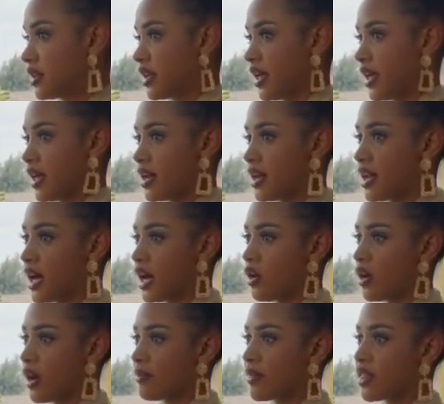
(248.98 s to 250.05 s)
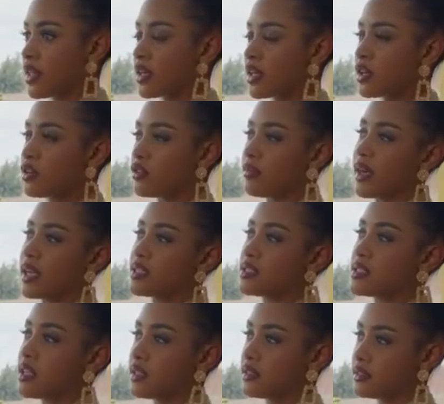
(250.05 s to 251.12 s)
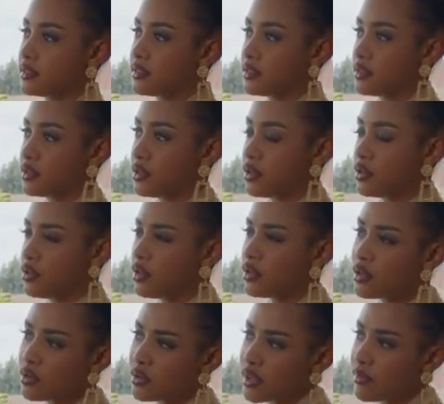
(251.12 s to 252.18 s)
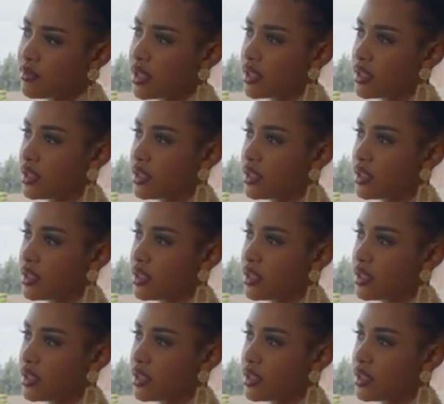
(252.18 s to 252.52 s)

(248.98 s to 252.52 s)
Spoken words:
And now I'm thinking of my son, not only me.